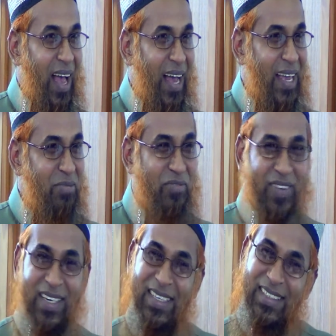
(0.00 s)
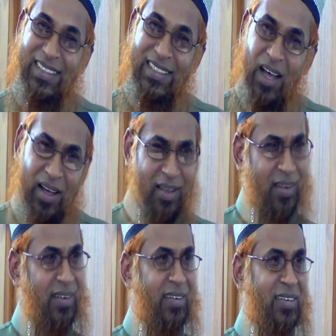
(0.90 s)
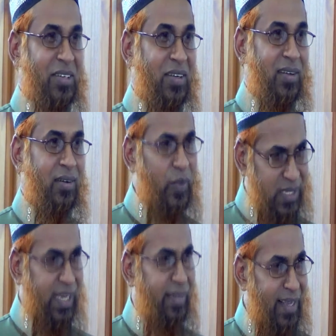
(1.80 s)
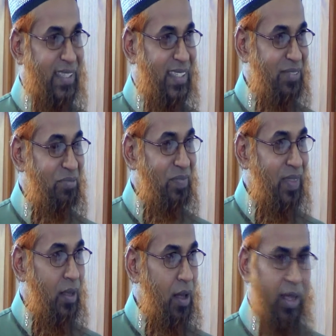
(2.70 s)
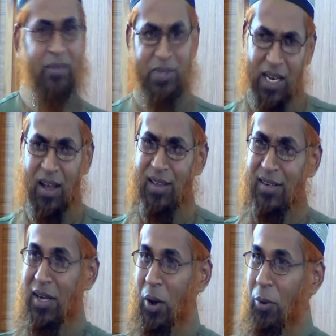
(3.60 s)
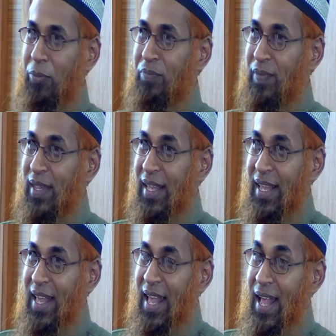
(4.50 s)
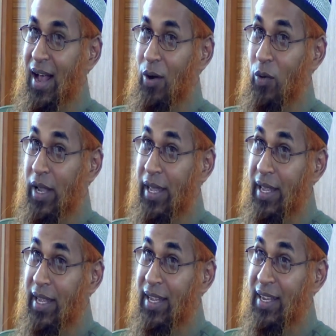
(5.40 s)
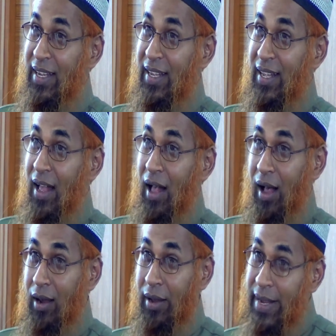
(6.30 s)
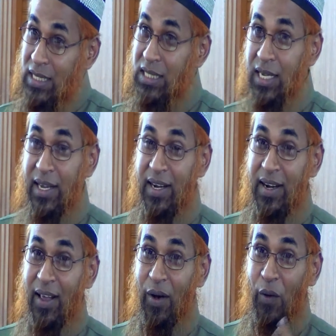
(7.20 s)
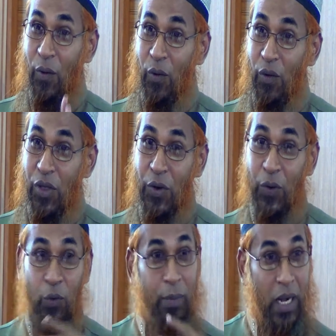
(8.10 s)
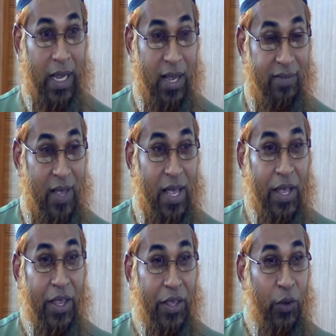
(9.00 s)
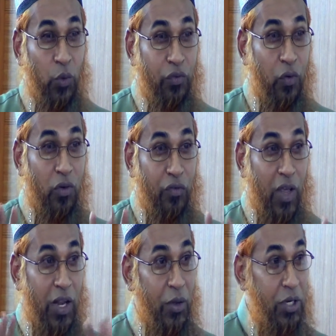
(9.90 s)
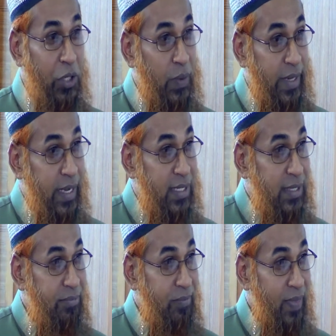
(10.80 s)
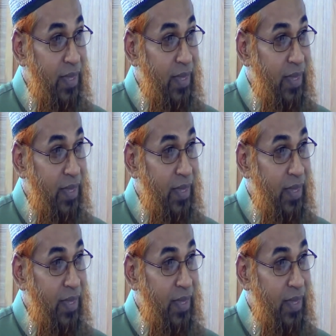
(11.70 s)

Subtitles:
I am feeling tired. You see this? I am tired now. Okay. Allah is saying, oh, you who believe, you fulfill your duties.